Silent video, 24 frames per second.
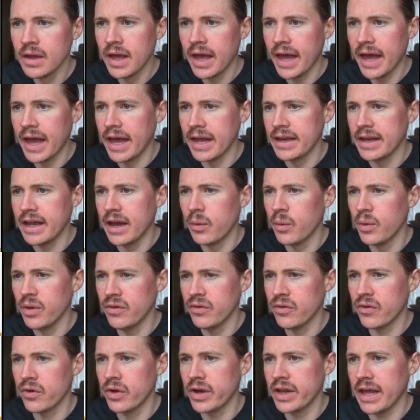And now we
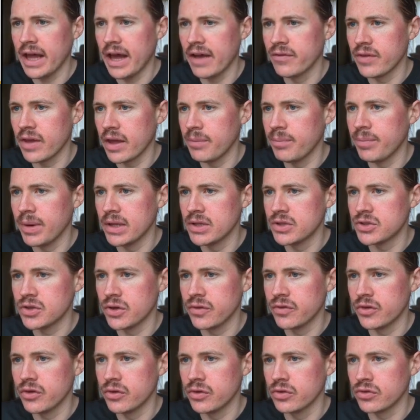already have a bunch
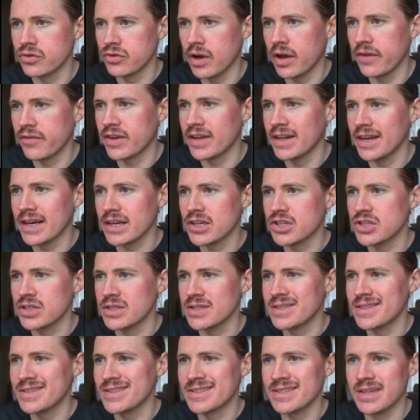of Google Drive
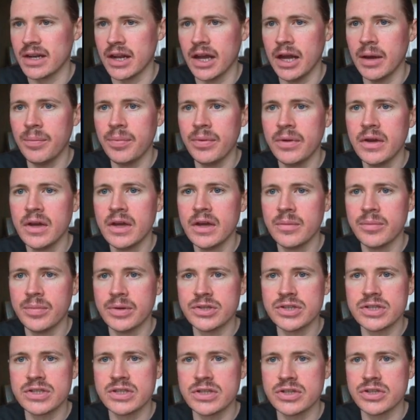connections set up, but
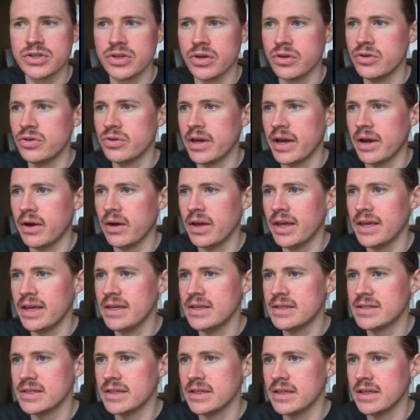just to show you how
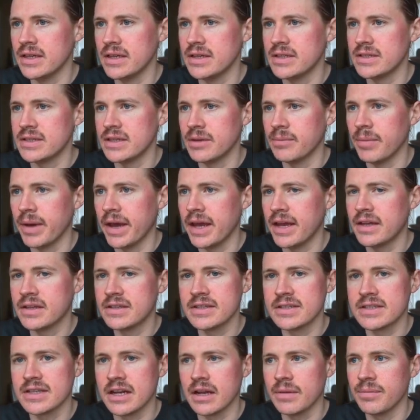easy it is in Make to
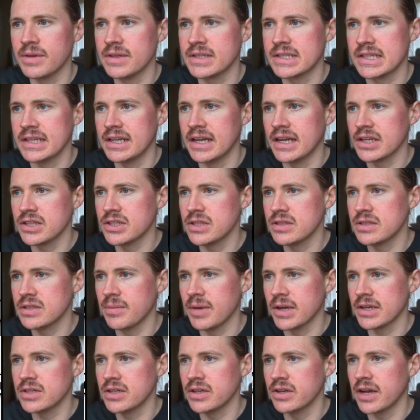set up these connections, I'm
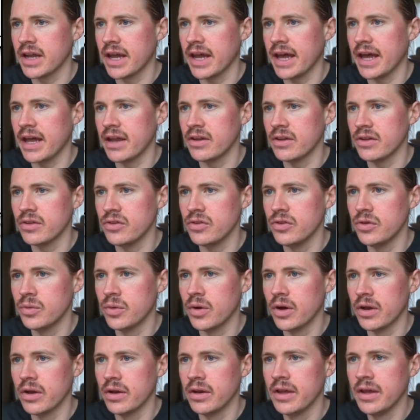actually going to add a new
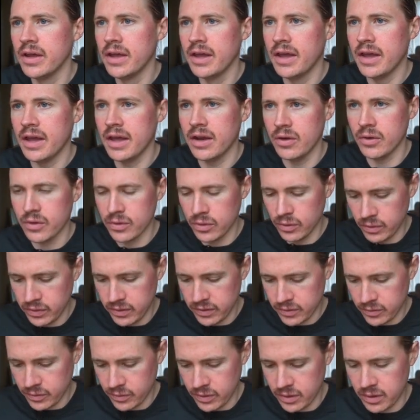one, and I'll call
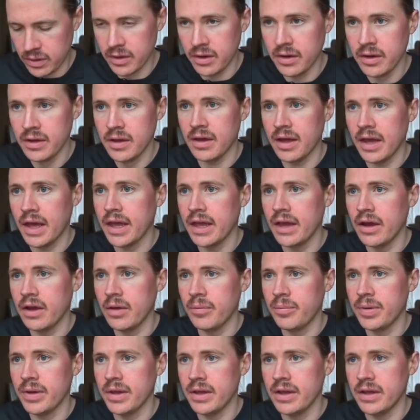this one AI
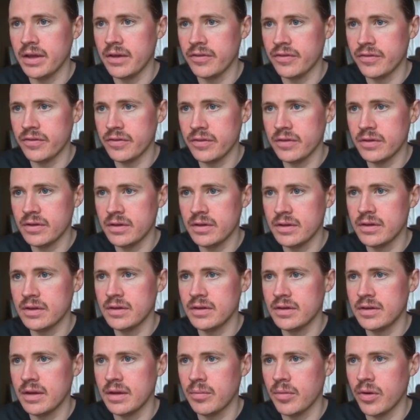PDF
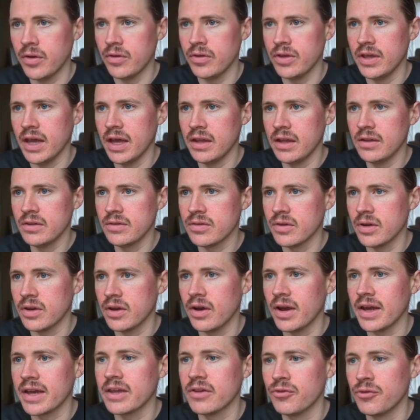Demo Jan, so I know
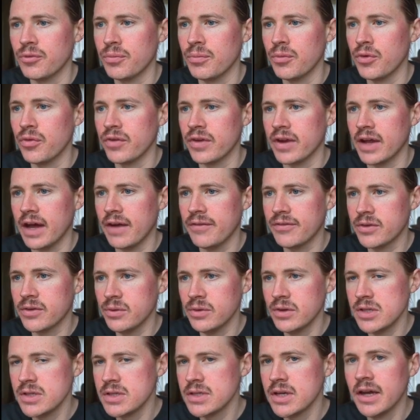I can remove it
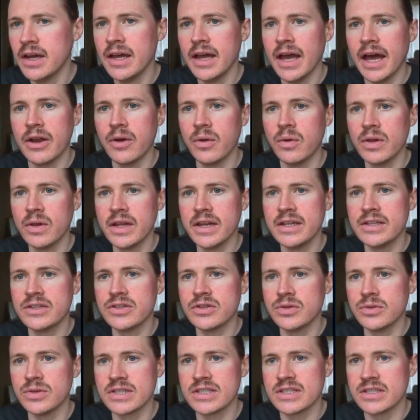afterwards. And all I need to
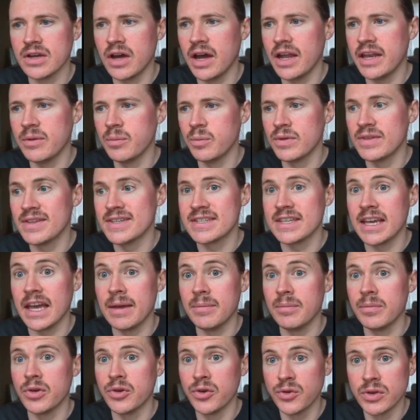do is sign in with the
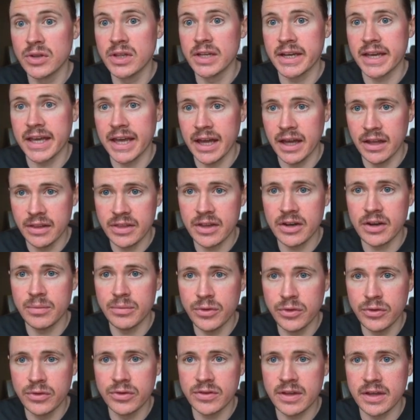same Google account that I'm
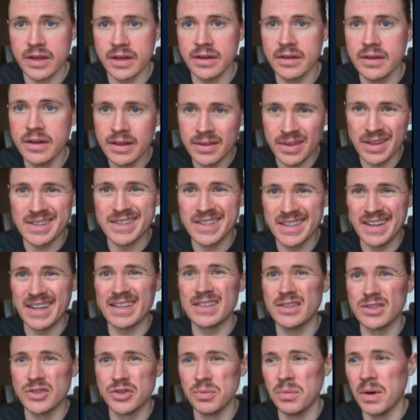using that's
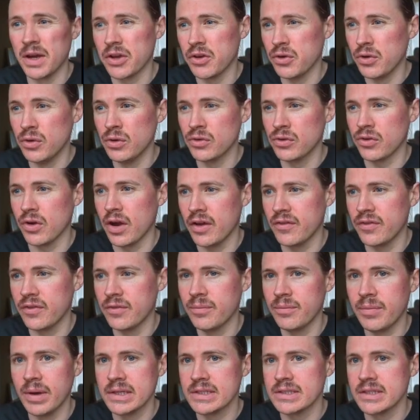connected to my Google Drive,
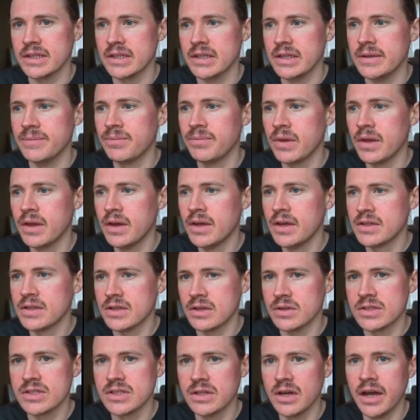basically.
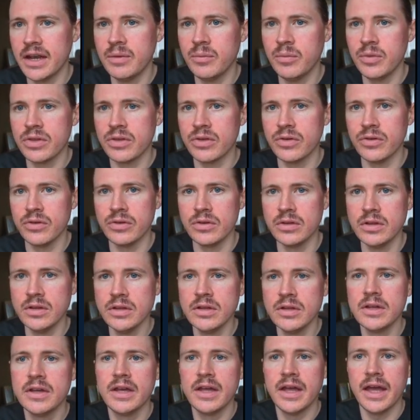So I'll sign in with
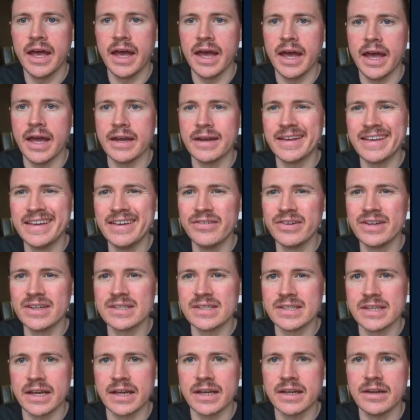Google and give it a
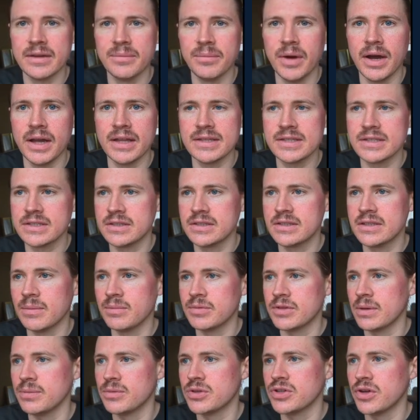second. It might
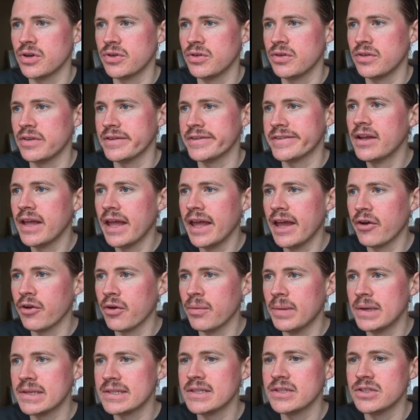sometimes show you this error
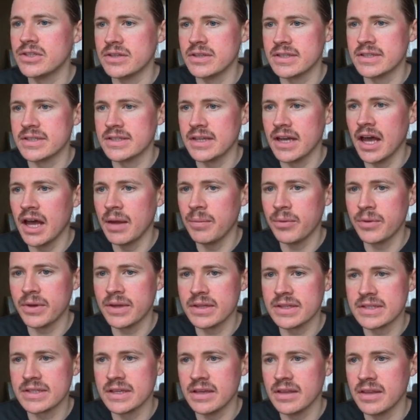message at the start, but we
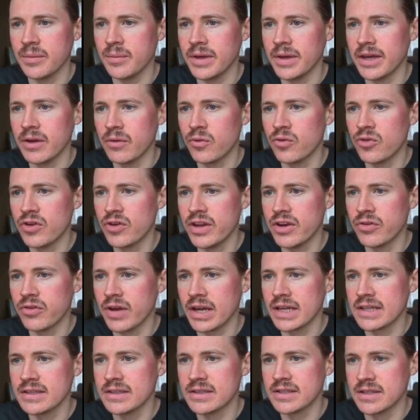can see then we get
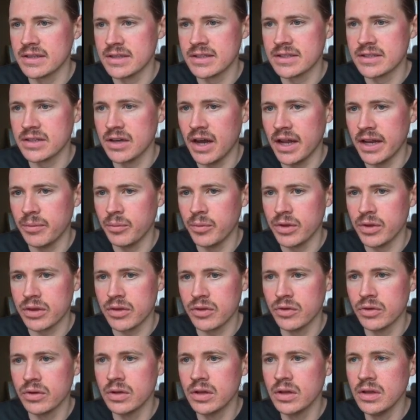redirected to the sign in with
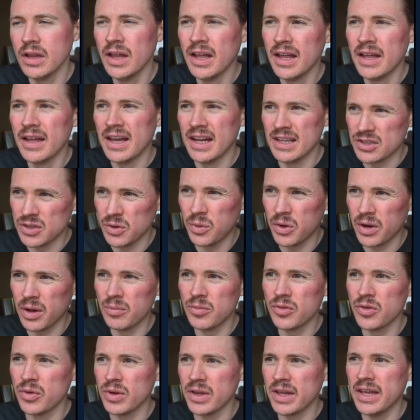Google. And so what I'm
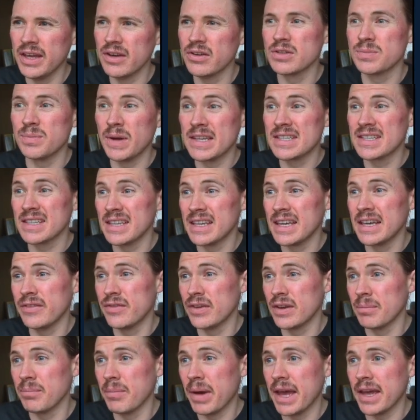doing here is basically
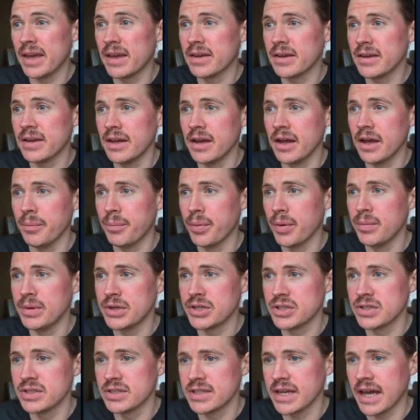giving Make
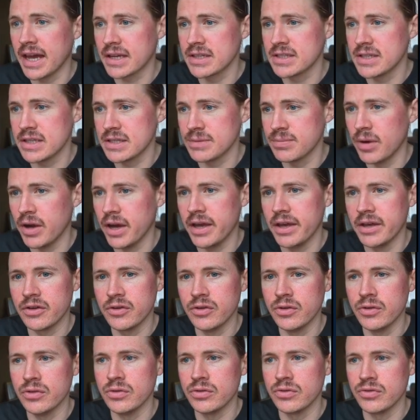permission to access my
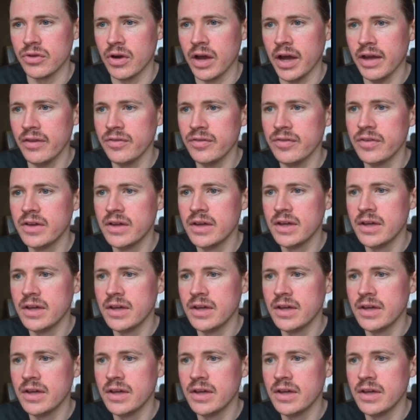Google Drive.